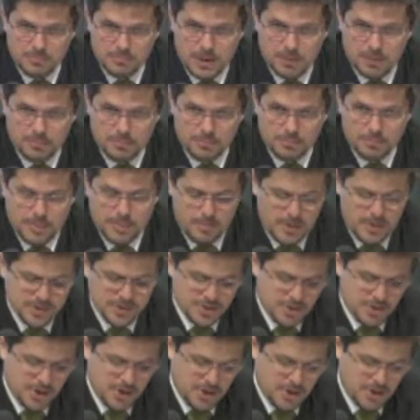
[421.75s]
I'm
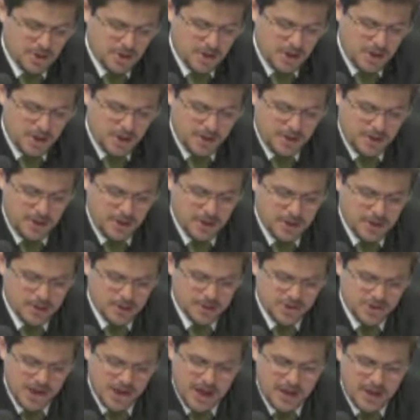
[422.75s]
mentioning here India,
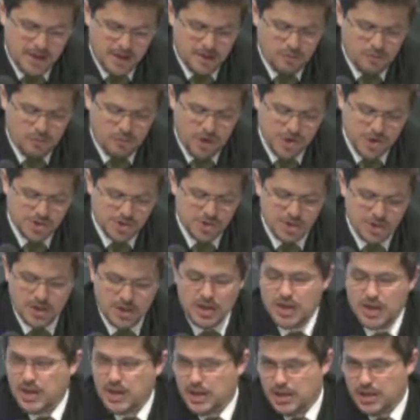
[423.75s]
China, Russia,
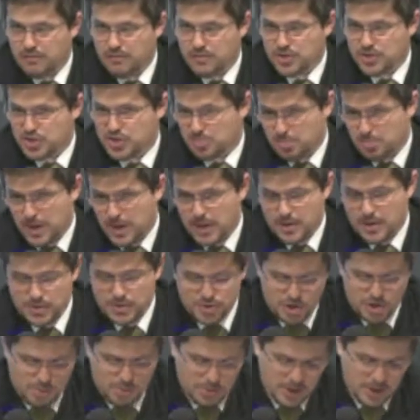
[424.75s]
and even Japan and
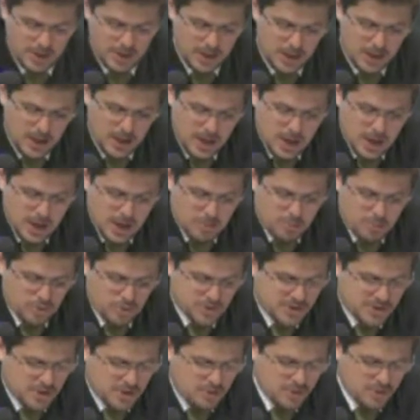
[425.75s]
Germany,
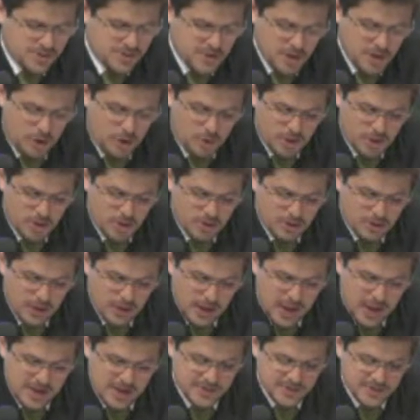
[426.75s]
Brazil is the only
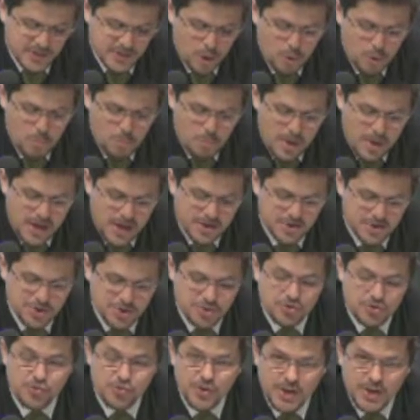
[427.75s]
that has no major
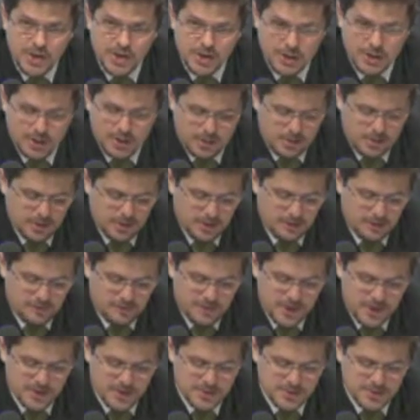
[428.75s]
treaty,
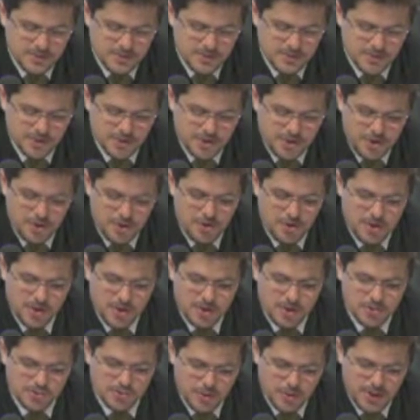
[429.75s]
defense,
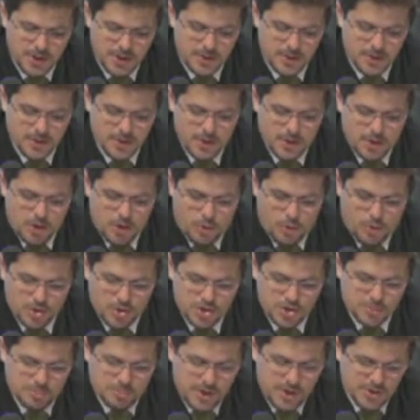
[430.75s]
security, trade, or
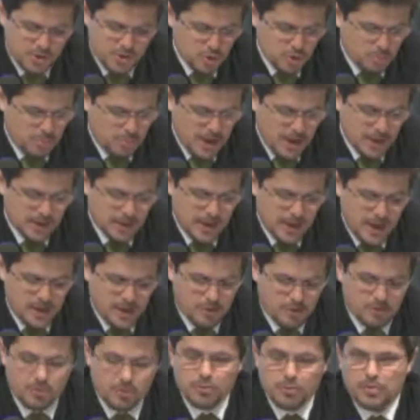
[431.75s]
special
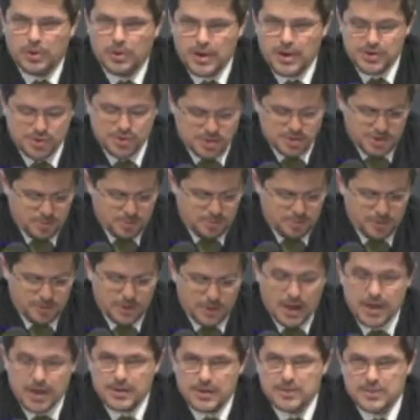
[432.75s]
bilateral relationship with the
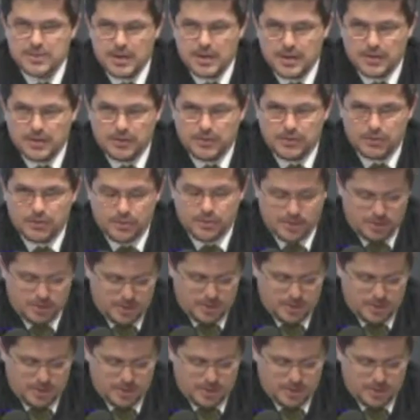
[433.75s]
United States.